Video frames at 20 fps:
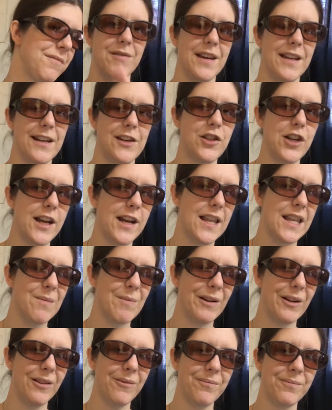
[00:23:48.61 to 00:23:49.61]
You get a shade in
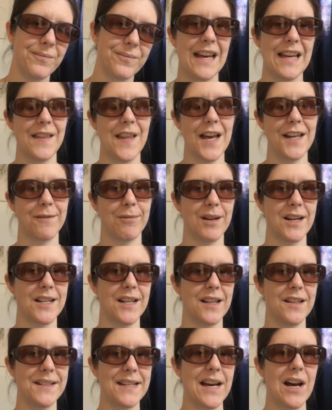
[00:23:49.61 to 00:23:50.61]
the middle, and that's what it
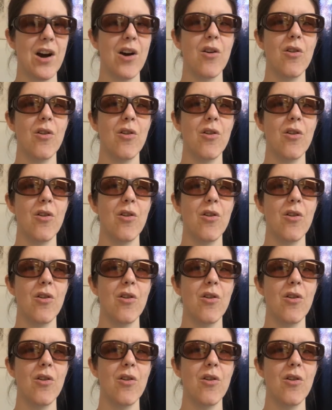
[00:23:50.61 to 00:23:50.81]
does.